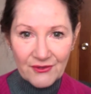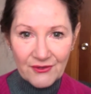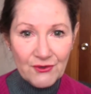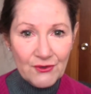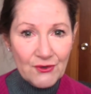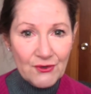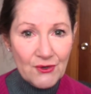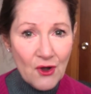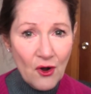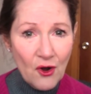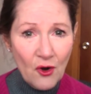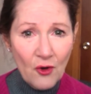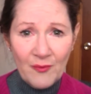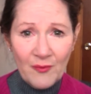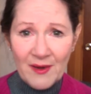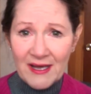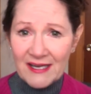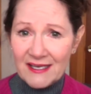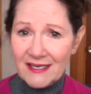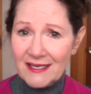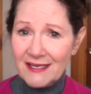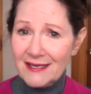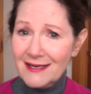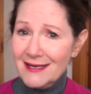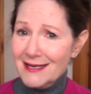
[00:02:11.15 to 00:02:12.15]

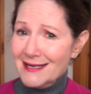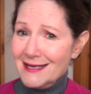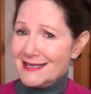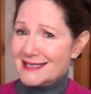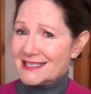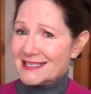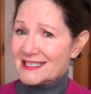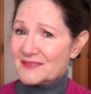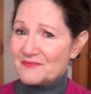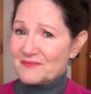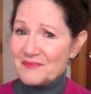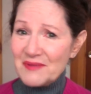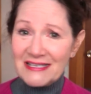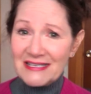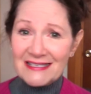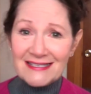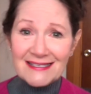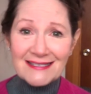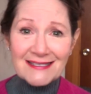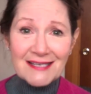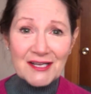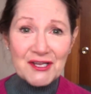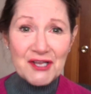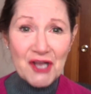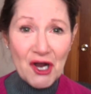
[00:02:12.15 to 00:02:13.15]
Nobody
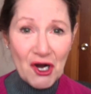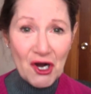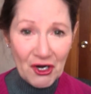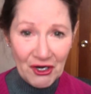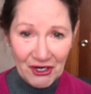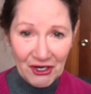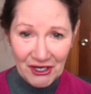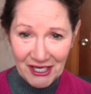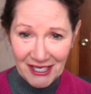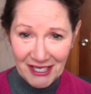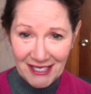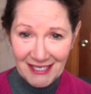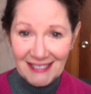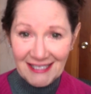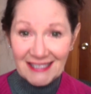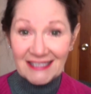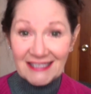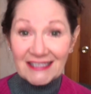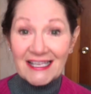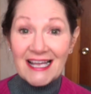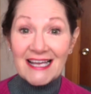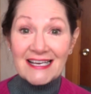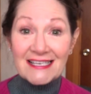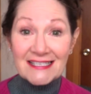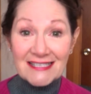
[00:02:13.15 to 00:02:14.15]
spins a yarn
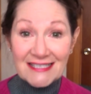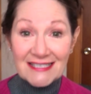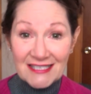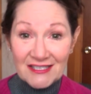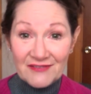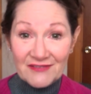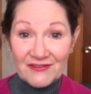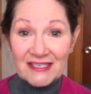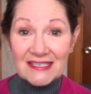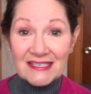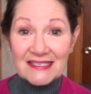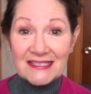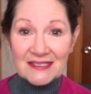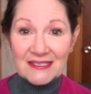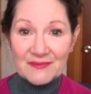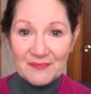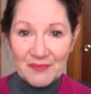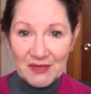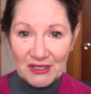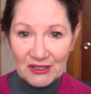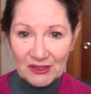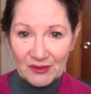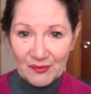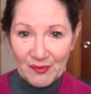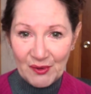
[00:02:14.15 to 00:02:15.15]
like Steven
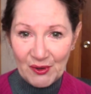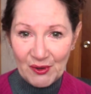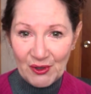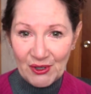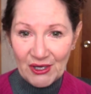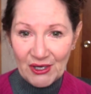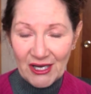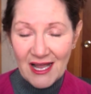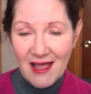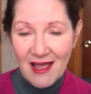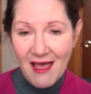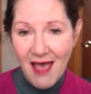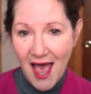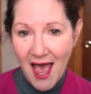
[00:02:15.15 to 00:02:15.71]
Spielberg.